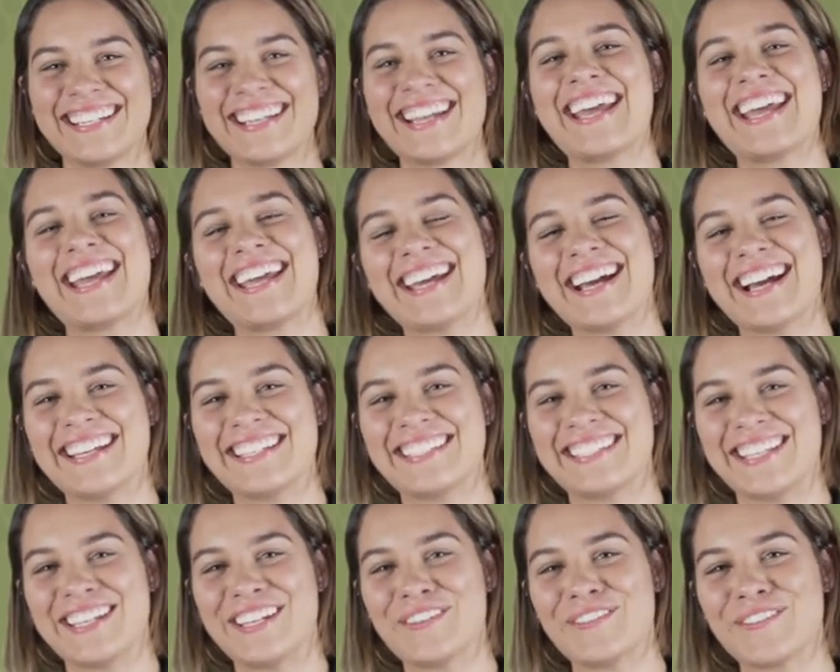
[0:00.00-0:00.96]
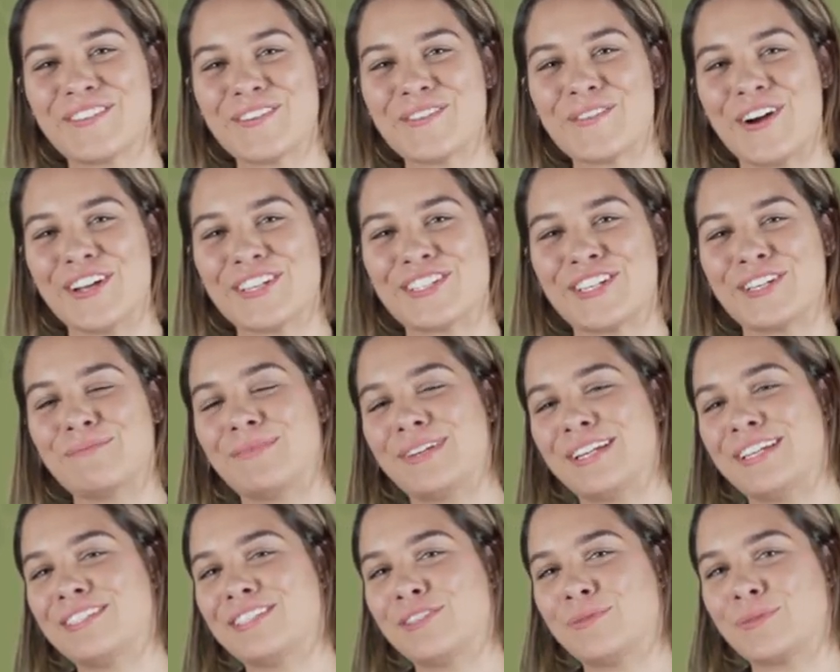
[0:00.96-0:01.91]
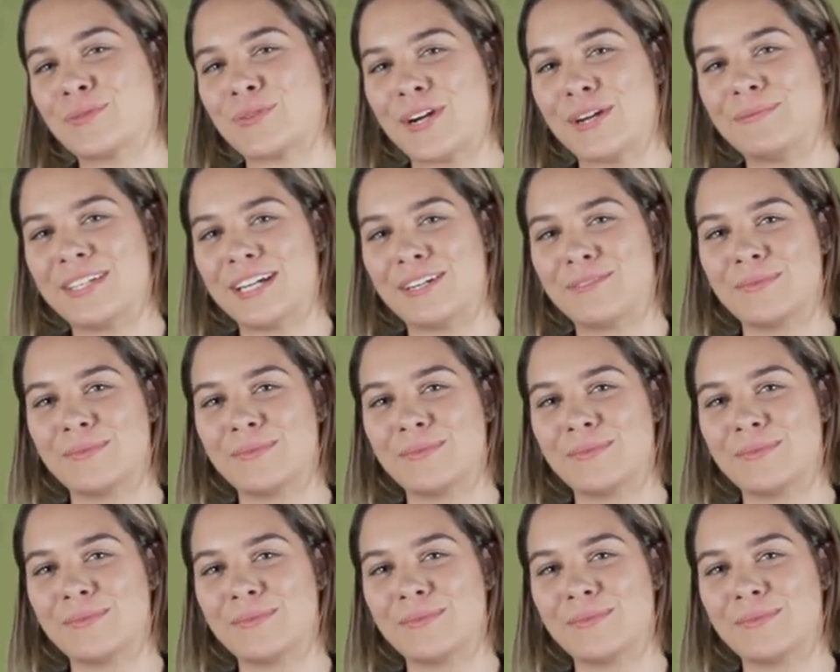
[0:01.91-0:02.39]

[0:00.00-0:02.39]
Hey guys, thank you for watching. Please subscribe